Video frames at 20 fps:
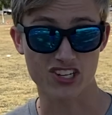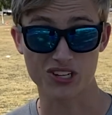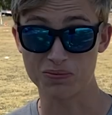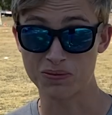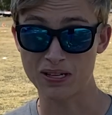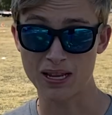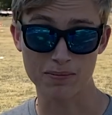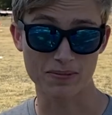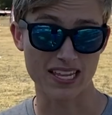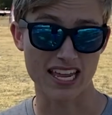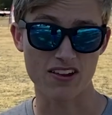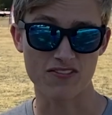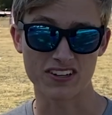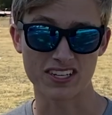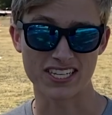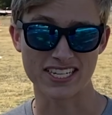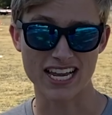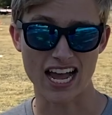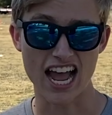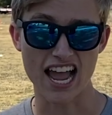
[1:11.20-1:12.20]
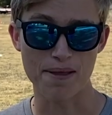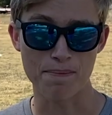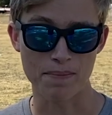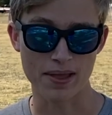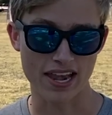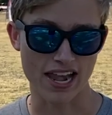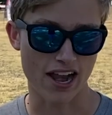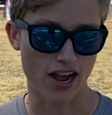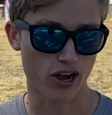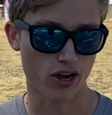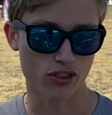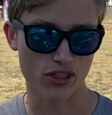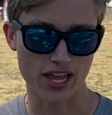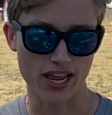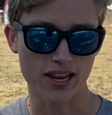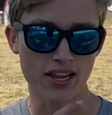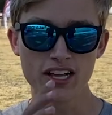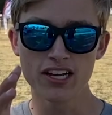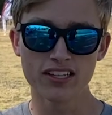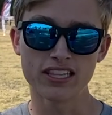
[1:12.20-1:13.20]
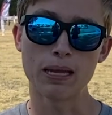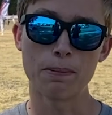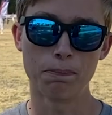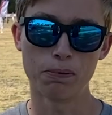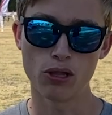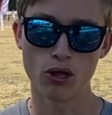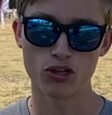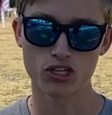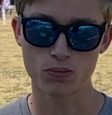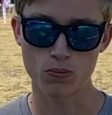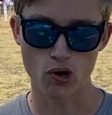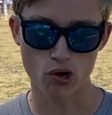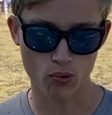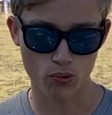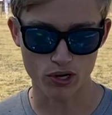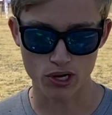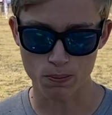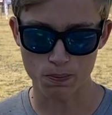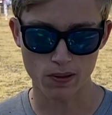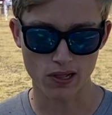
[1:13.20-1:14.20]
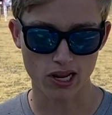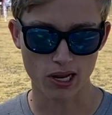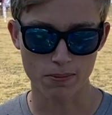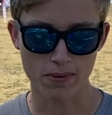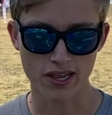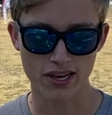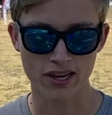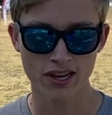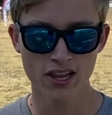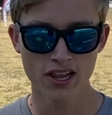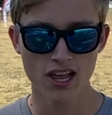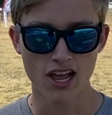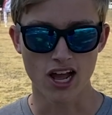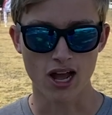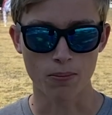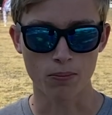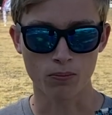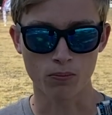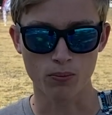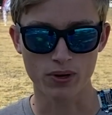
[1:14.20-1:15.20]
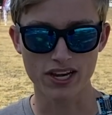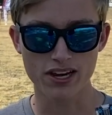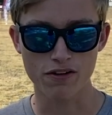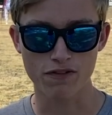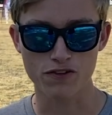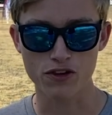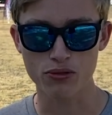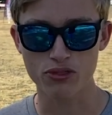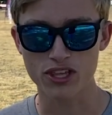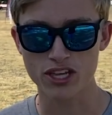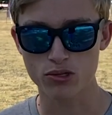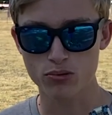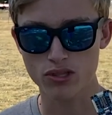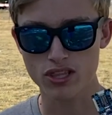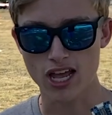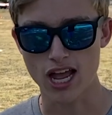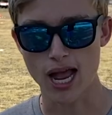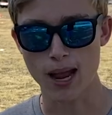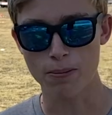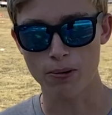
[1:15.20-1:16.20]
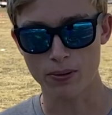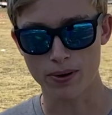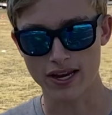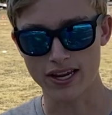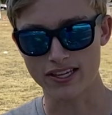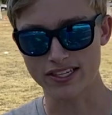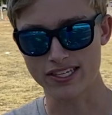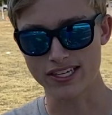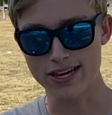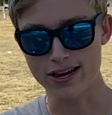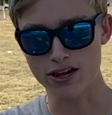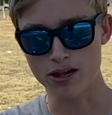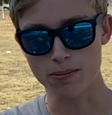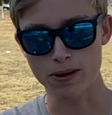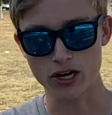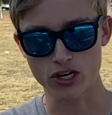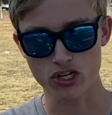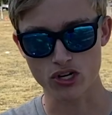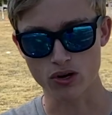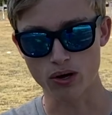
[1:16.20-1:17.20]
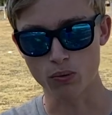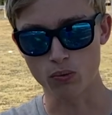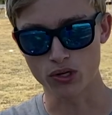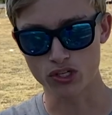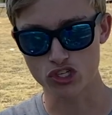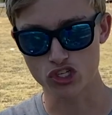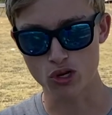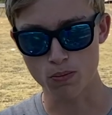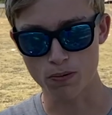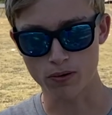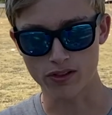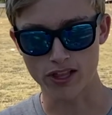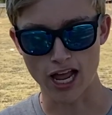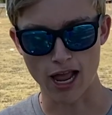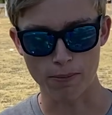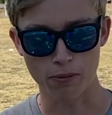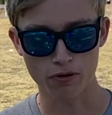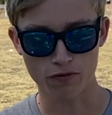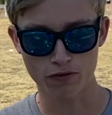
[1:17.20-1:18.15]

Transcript: Sometimes they even die midair. They, they blow smoke when you plug them in. Um, we did a few things with the Hobbywing ESC here to make sure it was super reliable.